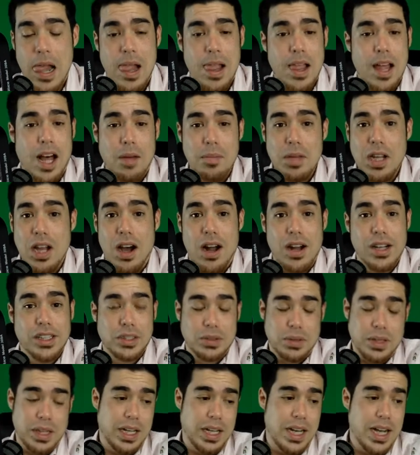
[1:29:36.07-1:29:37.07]
I'll be honest
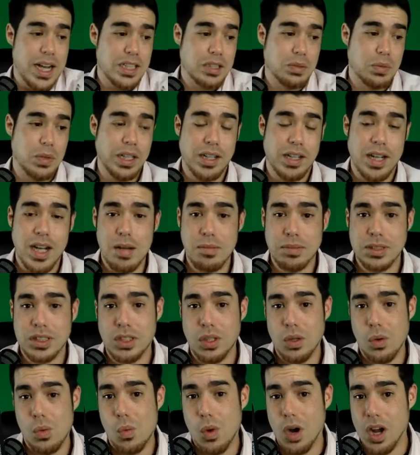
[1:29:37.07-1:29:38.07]
with you guys. When it comes
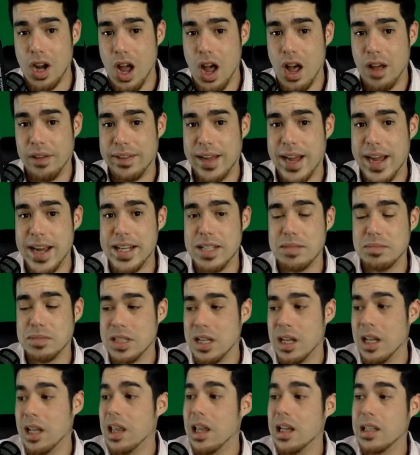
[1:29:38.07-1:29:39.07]
to one-off items,
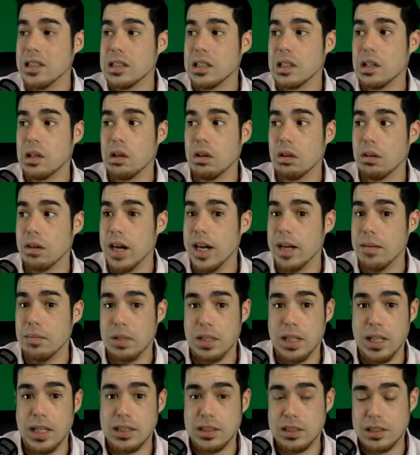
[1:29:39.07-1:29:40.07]
that is a great
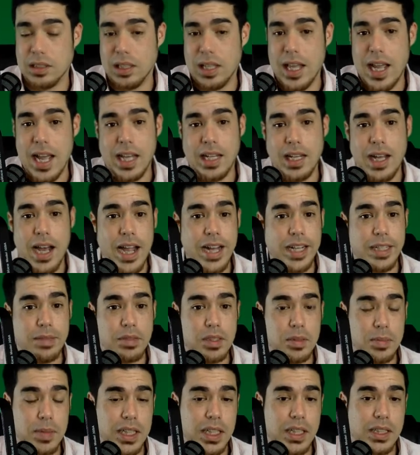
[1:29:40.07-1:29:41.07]
place to land
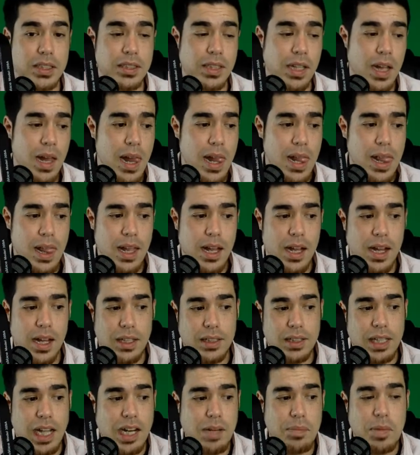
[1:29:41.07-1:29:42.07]
items because a
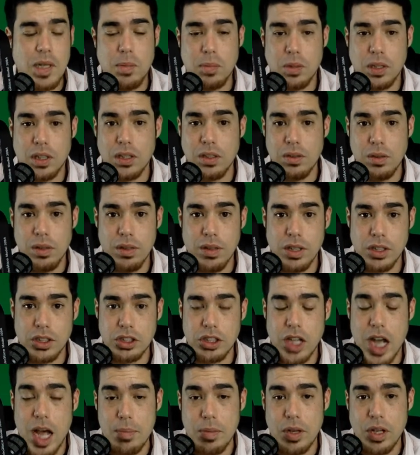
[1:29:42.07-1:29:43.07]
lot of people are doing their
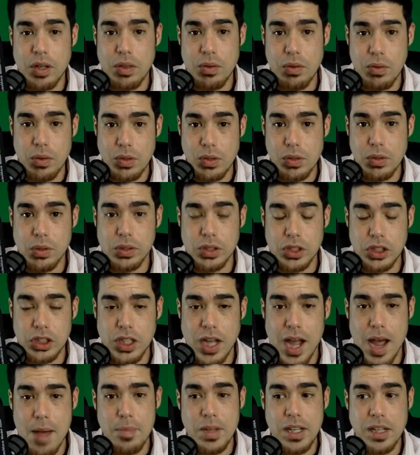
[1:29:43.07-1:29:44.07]
shopping through Google
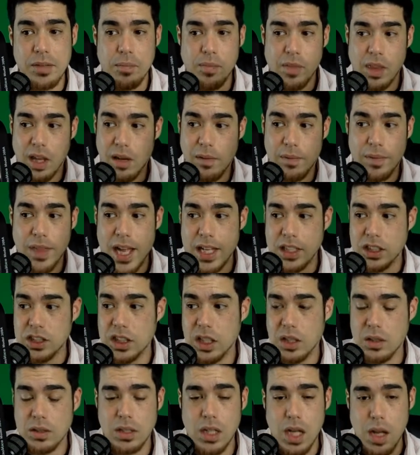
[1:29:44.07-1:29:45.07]
Shopping. If that
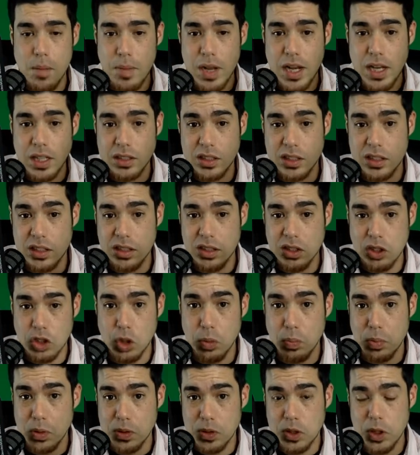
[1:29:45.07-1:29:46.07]
shows up and it's
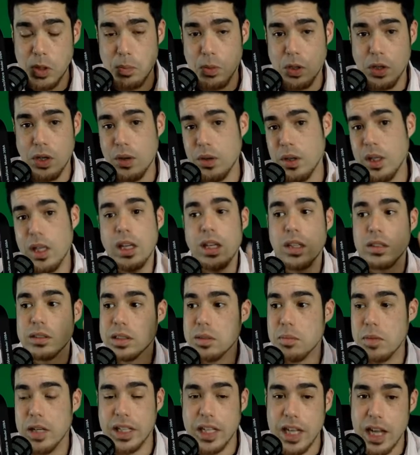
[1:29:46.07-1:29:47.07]
super, super unique and
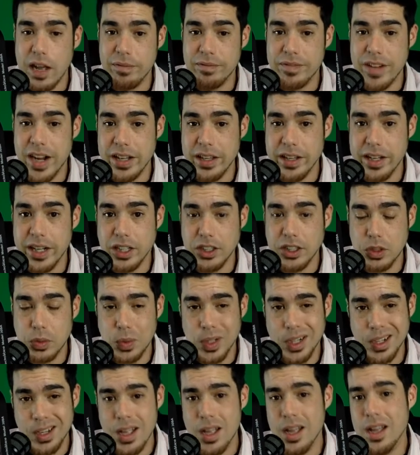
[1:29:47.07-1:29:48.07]
somebody can't find it elsewhere,